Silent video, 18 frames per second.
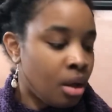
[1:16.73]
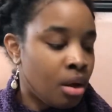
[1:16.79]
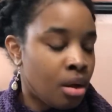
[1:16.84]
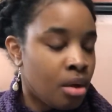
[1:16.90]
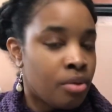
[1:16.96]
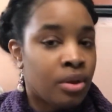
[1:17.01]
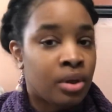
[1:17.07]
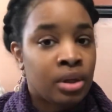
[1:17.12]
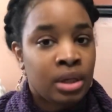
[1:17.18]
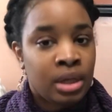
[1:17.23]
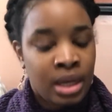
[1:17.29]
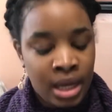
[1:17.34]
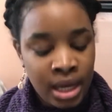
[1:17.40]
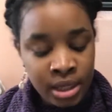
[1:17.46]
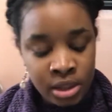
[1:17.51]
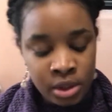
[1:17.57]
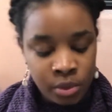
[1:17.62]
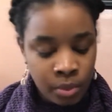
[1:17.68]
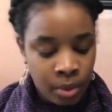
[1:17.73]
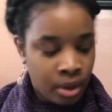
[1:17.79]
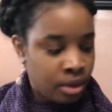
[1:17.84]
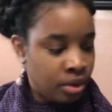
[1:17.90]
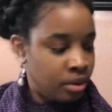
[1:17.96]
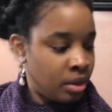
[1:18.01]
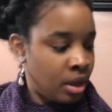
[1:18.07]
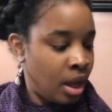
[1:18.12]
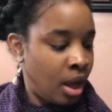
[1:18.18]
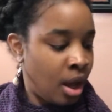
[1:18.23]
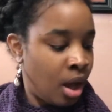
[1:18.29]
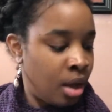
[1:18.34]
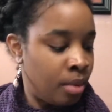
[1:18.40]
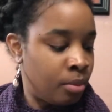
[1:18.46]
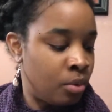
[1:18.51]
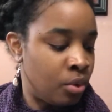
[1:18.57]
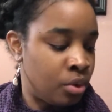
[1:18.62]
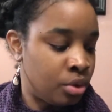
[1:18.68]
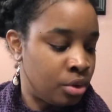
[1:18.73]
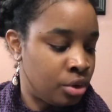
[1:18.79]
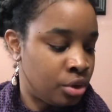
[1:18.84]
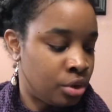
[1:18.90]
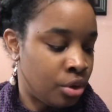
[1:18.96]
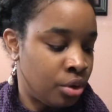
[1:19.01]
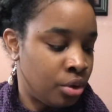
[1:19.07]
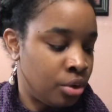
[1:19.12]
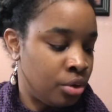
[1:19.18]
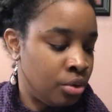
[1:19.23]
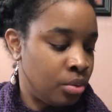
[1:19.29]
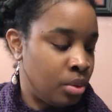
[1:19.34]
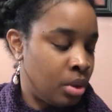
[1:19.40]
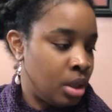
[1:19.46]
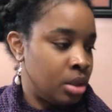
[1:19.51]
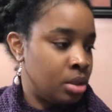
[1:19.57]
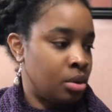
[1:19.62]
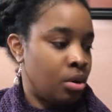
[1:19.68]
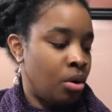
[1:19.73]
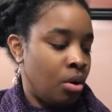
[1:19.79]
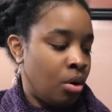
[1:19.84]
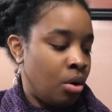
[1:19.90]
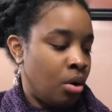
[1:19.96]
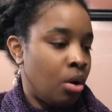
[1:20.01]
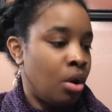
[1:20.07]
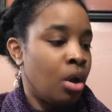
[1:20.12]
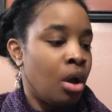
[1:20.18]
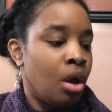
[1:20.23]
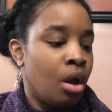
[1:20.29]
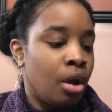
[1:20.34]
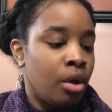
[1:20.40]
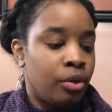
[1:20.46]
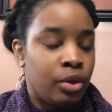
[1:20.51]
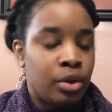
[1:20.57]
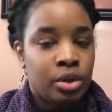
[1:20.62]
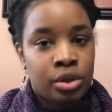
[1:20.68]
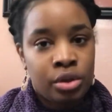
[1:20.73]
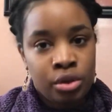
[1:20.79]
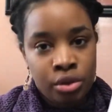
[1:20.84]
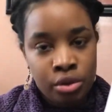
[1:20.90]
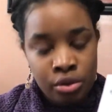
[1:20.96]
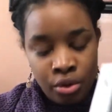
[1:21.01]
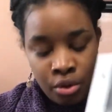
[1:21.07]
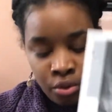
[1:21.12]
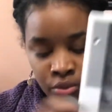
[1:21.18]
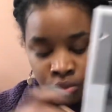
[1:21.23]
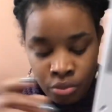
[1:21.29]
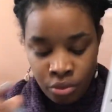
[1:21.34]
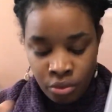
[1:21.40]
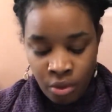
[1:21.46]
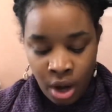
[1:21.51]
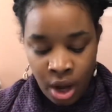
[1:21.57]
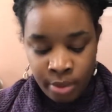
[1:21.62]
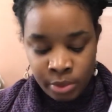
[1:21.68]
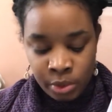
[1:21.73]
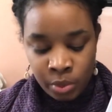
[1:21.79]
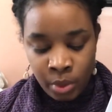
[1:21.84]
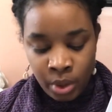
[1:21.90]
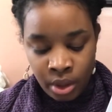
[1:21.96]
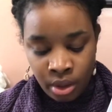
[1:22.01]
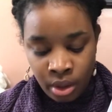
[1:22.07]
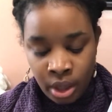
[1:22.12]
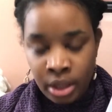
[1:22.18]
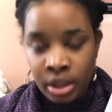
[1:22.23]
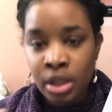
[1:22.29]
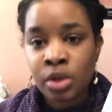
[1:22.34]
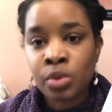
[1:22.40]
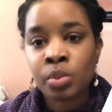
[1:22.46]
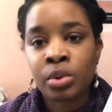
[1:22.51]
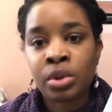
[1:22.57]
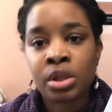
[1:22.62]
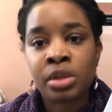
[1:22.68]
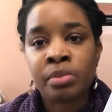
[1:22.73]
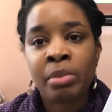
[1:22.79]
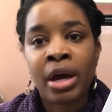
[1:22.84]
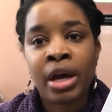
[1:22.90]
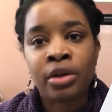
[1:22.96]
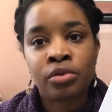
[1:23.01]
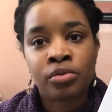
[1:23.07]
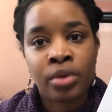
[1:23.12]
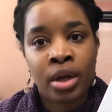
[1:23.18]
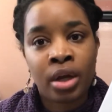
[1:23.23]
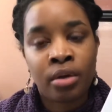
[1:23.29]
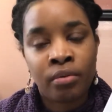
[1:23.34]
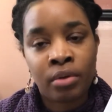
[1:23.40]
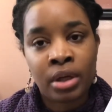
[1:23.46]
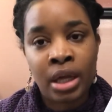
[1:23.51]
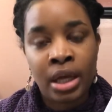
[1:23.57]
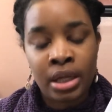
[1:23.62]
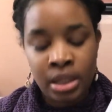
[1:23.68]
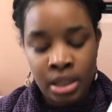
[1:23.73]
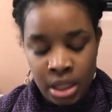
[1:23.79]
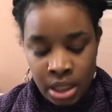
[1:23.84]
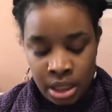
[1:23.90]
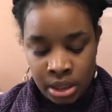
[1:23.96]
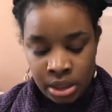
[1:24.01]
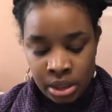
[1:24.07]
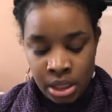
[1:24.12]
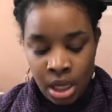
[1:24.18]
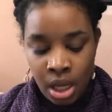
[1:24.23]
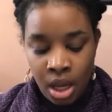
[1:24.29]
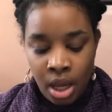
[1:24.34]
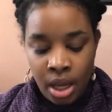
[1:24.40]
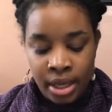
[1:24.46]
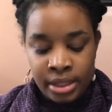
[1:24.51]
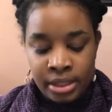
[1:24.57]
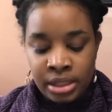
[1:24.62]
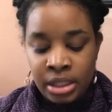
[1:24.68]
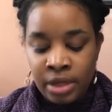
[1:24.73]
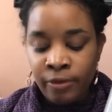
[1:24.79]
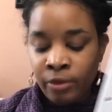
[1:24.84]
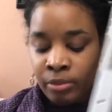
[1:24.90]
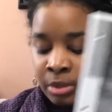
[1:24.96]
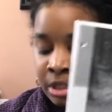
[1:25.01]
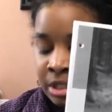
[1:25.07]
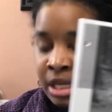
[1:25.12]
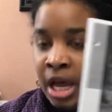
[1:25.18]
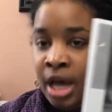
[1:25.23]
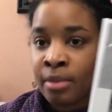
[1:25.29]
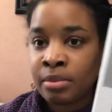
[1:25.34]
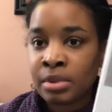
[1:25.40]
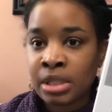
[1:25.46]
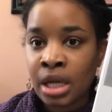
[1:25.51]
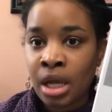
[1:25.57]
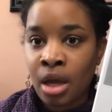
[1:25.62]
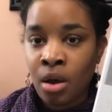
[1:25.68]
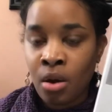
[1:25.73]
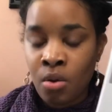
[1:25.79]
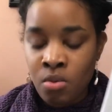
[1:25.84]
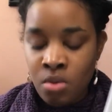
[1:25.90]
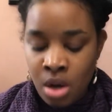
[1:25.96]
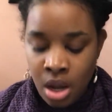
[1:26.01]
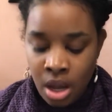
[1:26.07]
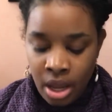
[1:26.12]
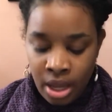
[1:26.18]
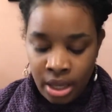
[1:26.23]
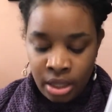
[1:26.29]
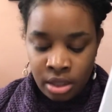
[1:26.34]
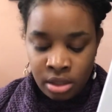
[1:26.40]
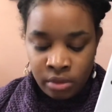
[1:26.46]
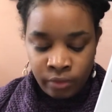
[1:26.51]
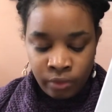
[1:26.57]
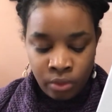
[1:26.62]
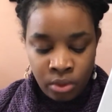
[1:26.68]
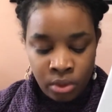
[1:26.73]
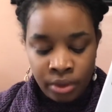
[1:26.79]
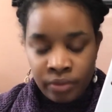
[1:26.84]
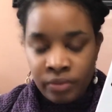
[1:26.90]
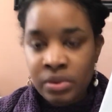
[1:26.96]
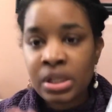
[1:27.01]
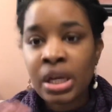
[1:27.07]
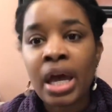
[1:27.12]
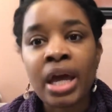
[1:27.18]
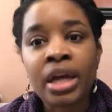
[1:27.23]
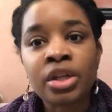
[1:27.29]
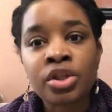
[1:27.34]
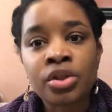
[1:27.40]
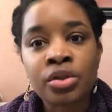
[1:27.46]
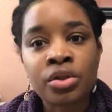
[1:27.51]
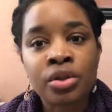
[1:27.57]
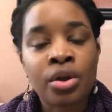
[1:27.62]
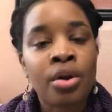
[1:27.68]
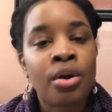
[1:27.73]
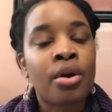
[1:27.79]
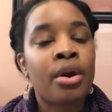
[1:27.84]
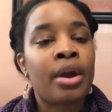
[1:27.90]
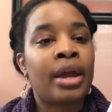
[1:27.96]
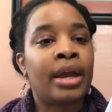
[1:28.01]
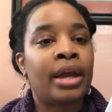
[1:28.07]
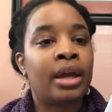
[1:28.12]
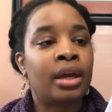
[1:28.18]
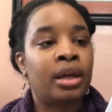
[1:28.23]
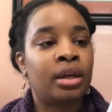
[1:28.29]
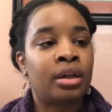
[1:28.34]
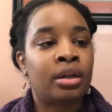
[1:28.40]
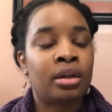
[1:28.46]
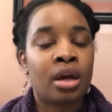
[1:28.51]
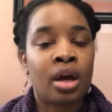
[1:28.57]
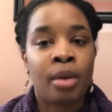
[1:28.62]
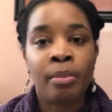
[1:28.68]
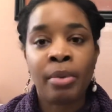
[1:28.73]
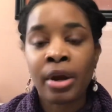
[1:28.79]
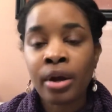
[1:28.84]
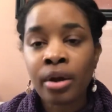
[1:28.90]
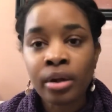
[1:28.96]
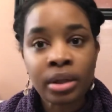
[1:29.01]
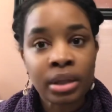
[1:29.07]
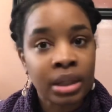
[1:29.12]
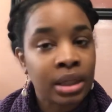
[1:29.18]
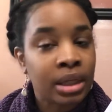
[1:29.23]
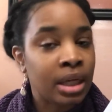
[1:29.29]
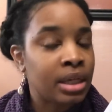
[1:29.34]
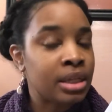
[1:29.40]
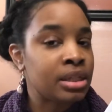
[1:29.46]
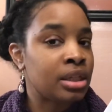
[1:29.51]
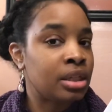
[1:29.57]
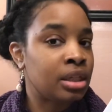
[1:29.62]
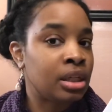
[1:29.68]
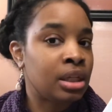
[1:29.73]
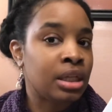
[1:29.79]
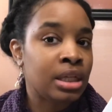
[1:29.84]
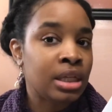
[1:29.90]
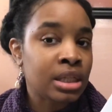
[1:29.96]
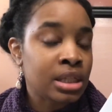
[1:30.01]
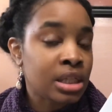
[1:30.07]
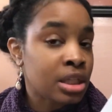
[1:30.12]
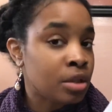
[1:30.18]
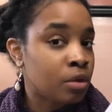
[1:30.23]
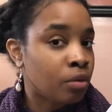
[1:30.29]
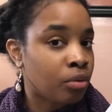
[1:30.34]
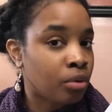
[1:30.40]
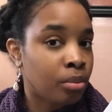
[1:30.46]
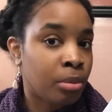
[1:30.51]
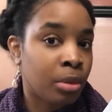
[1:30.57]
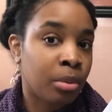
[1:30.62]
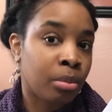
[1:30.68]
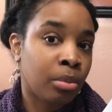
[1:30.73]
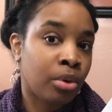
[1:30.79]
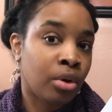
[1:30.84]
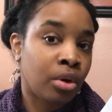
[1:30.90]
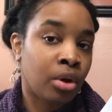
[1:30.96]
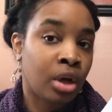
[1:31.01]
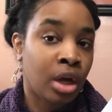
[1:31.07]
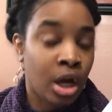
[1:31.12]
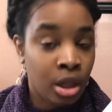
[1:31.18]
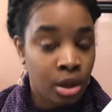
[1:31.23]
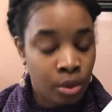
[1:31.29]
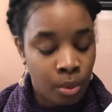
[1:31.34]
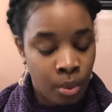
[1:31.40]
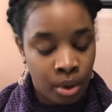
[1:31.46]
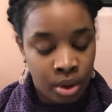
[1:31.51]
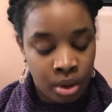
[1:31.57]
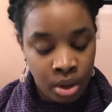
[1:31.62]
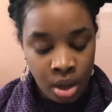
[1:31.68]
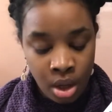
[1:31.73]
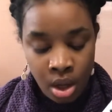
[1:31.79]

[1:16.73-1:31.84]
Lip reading: The next sweater that I'm going to show you is called the Stonecrop Sweater, and this one is by Drea Renee Knits. It's knit from the top down, and it's full of texture, and apparently it's an easy to remember color work.